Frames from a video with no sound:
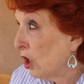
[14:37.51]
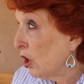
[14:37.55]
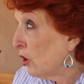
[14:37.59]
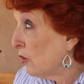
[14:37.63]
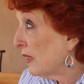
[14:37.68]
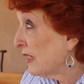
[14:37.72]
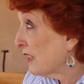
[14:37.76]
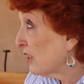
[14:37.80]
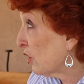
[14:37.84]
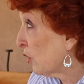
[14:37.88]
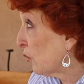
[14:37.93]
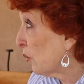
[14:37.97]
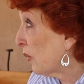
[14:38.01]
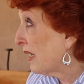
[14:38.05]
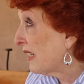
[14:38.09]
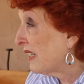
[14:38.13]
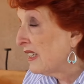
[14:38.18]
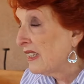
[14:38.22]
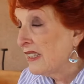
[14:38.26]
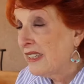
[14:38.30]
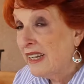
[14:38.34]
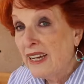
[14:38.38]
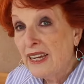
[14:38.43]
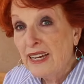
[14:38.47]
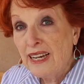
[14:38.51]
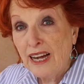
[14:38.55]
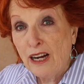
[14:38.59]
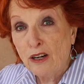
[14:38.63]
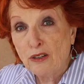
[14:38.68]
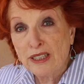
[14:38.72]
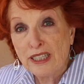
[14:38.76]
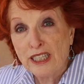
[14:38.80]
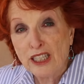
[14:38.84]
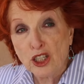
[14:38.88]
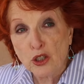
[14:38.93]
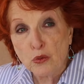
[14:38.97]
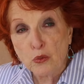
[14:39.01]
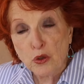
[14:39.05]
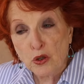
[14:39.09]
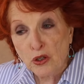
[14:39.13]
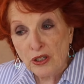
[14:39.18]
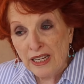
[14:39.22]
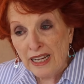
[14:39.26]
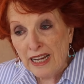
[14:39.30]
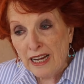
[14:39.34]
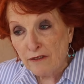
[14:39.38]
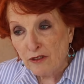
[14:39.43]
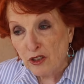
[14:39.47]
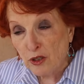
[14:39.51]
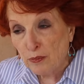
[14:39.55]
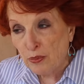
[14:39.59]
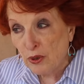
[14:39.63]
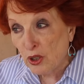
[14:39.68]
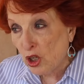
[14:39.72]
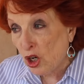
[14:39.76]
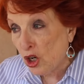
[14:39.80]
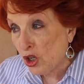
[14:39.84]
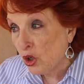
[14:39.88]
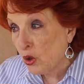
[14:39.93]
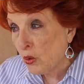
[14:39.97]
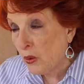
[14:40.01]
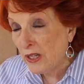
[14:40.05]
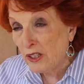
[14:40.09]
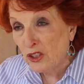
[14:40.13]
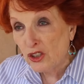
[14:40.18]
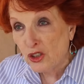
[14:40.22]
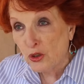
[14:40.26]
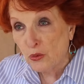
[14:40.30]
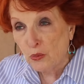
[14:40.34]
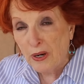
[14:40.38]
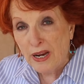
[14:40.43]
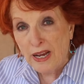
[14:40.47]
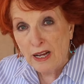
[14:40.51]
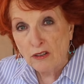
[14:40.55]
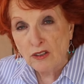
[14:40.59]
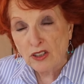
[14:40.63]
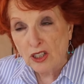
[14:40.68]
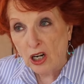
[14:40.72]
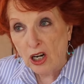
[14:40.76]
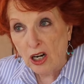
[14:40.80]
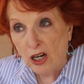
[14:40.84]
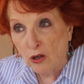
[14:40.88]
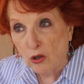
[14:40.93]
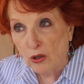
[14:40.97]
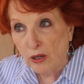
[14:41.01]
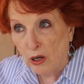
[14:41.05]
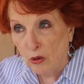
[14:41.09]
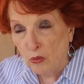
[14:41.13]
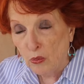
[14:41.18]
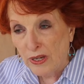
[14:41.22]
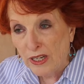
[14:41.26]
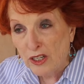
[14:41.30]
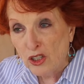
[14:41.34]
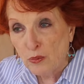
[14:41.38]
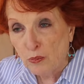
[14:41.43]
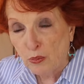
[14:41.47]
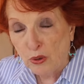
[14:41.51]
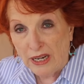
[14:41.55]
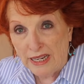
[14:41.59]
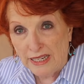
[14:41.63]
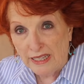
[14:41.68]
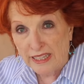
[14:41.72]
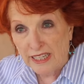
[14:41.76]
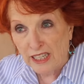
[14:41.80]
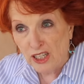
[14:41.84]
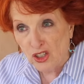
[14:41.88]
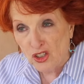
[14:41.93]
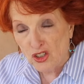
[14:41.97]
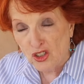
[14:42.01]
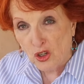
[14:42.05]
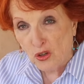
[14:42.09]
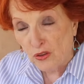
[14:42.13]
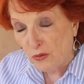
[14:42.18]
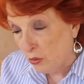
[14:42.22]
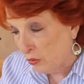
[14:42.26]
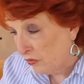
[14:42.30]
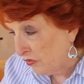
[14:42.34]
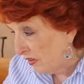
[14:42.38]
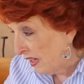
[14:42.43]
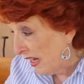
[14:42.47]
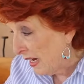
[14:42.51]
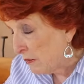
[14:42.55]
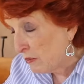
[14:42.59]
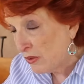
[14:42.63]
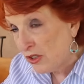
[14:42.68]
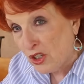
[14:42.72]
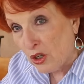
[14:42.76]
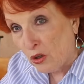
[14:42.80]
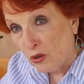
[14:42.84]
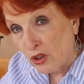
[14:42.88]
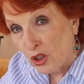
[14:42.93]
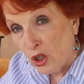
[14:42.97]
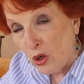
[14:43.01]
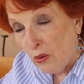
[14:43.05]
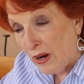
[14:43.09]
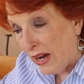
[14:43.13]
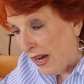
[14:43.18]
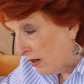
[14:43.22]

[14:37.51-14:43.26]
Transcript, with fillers: Oh, it's a windy day out here. We're gonna have to put our quilt around our windbreak here so the flames don't go